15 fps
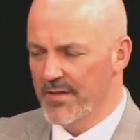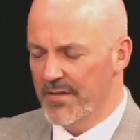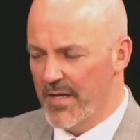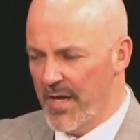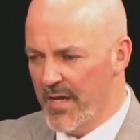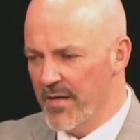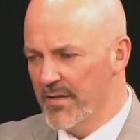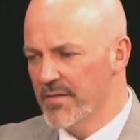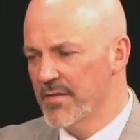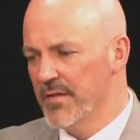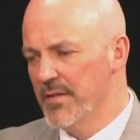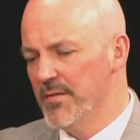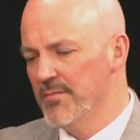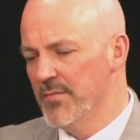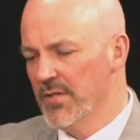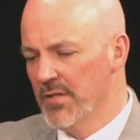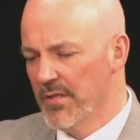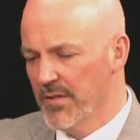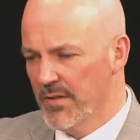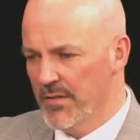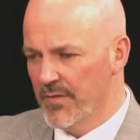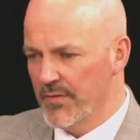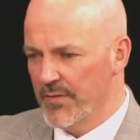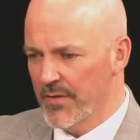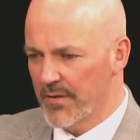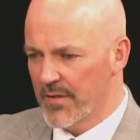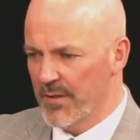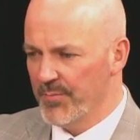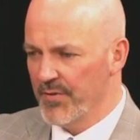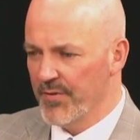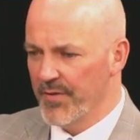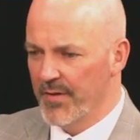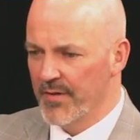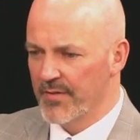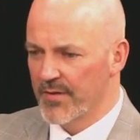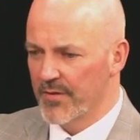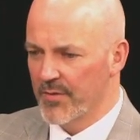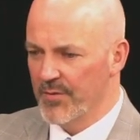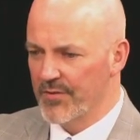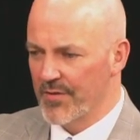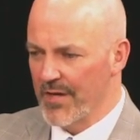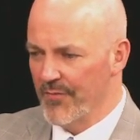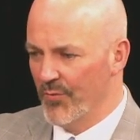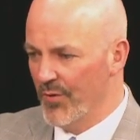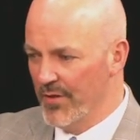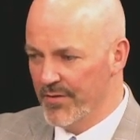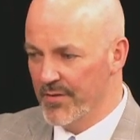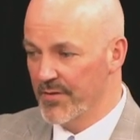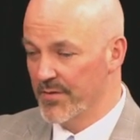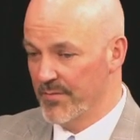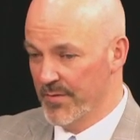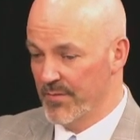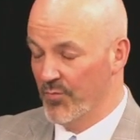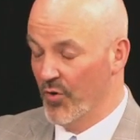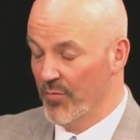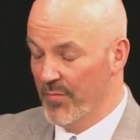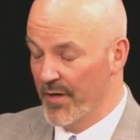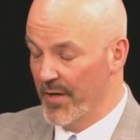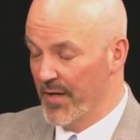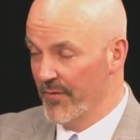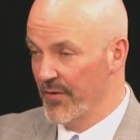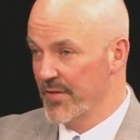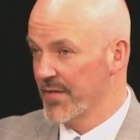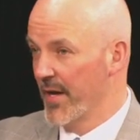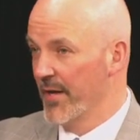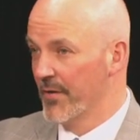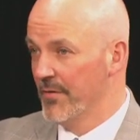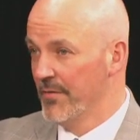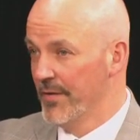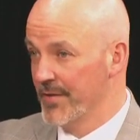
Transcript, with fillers: the candidates. Um, there are a couple of things that could be driving. One, there's just more money every cycle.